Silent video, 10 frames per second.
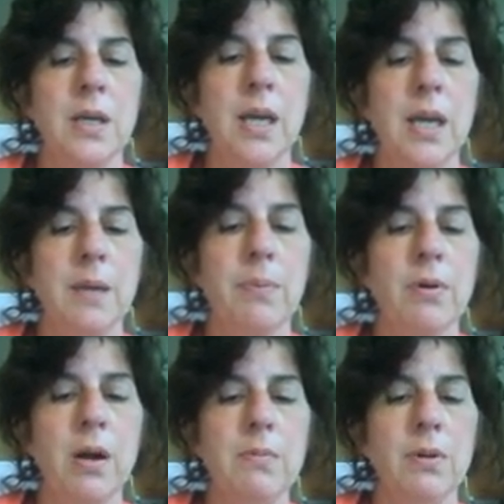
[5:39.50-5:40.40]
a
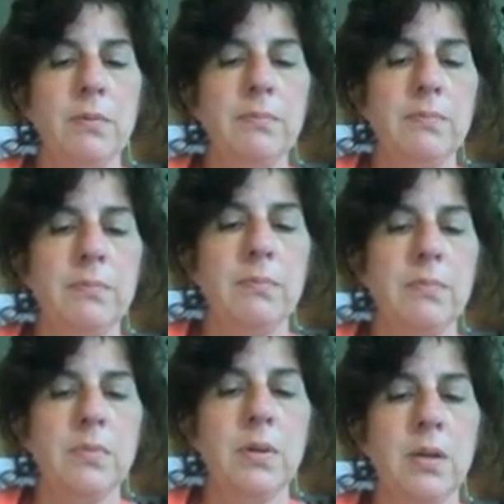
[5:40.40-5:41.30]
problem
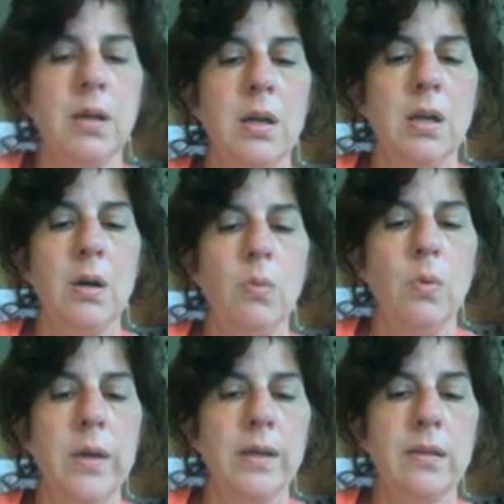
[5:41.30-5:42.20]

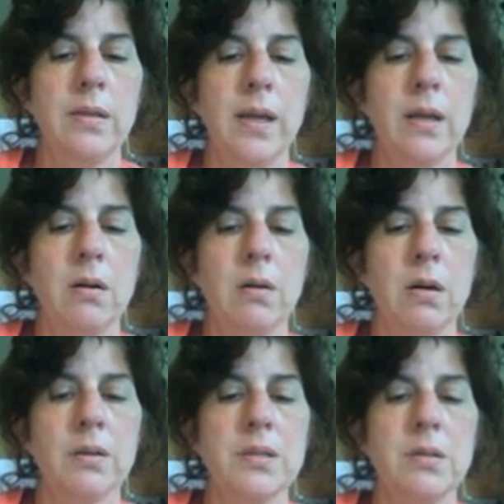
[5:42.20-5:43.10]
with that
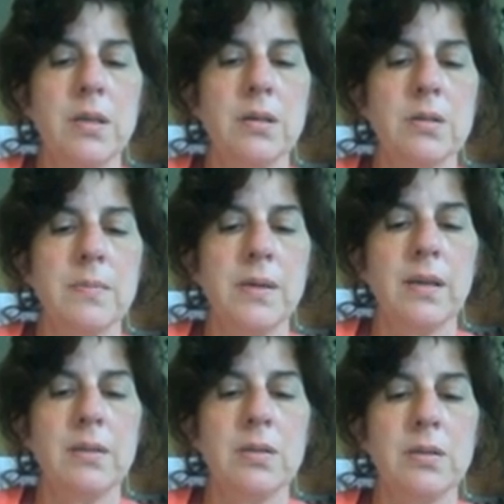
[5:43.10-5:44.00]
heart? So here's
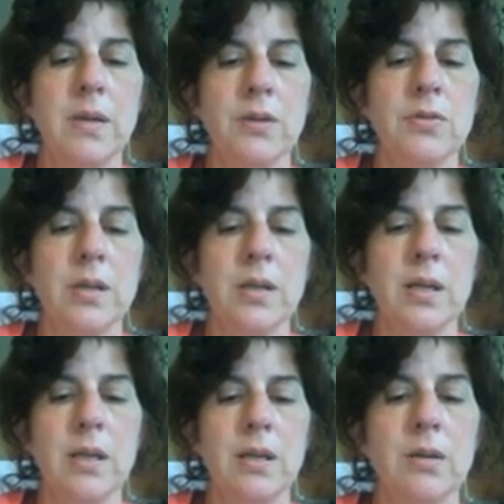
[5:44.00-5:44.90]
my two atria
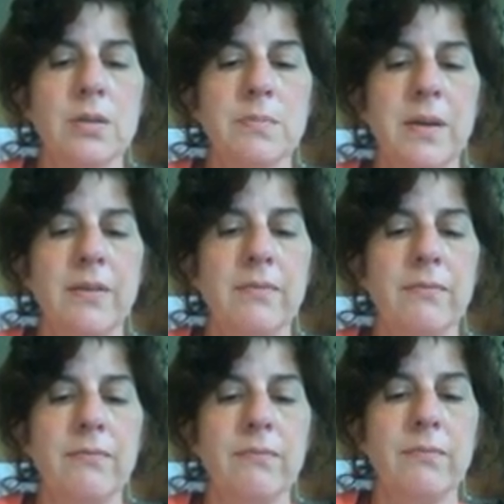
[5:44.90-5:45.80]
again. Here's my
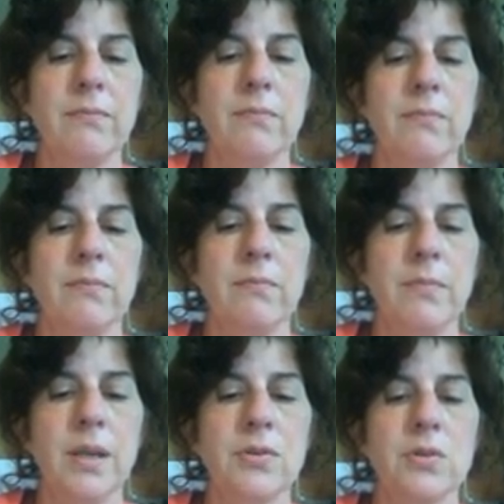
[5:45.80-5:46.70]

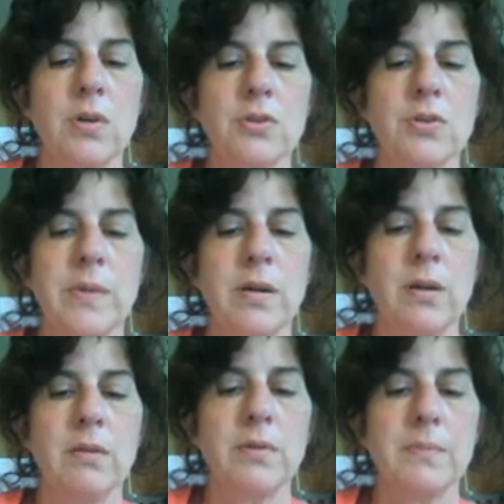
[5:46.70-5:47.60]
main structure, my
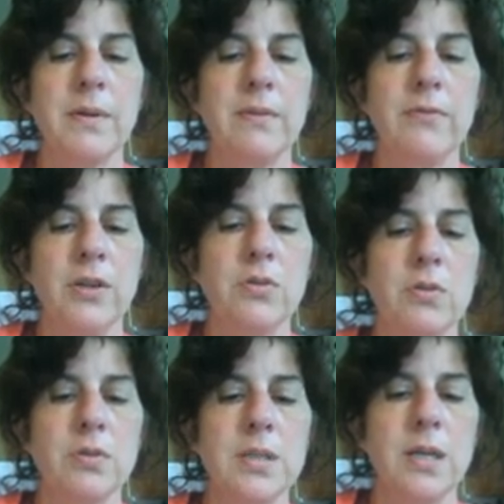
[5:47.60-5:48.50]
heart with my
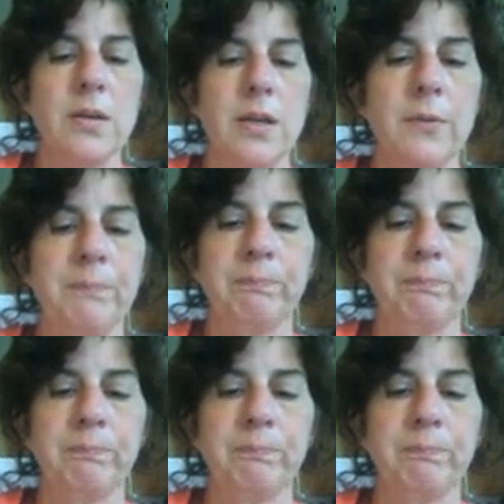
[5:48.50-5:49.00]
ventricles down here,